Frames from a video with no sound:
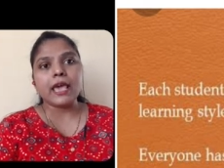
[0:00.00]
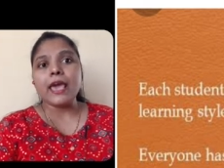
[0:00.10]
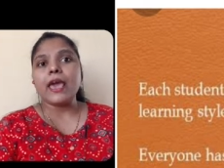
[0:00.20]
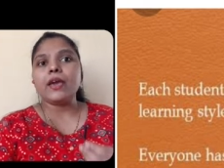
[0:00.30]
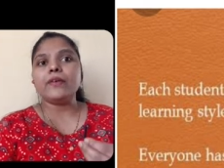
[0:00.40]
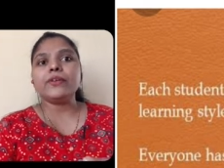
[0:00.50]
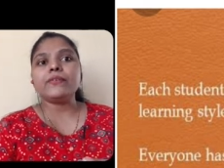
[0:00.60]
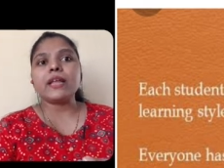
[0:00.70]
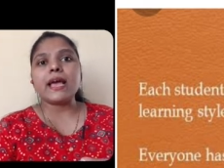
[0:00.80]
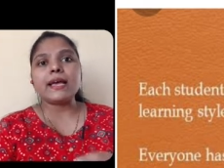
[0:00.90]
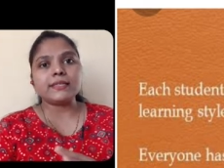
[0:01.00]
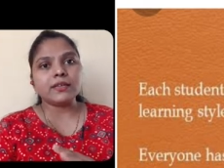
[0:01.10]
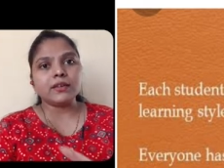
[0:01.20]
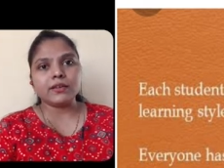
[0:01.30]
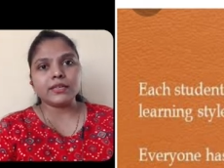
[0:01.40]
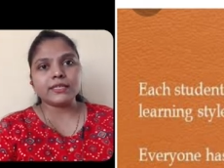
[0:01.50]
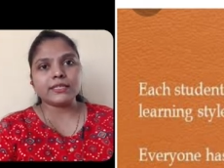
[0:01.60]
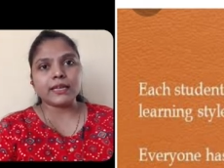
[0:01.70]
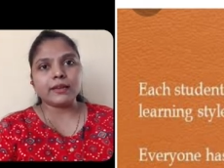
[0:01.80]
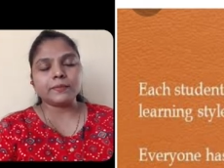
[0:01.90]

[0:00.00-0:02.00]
Everyone has a learning style.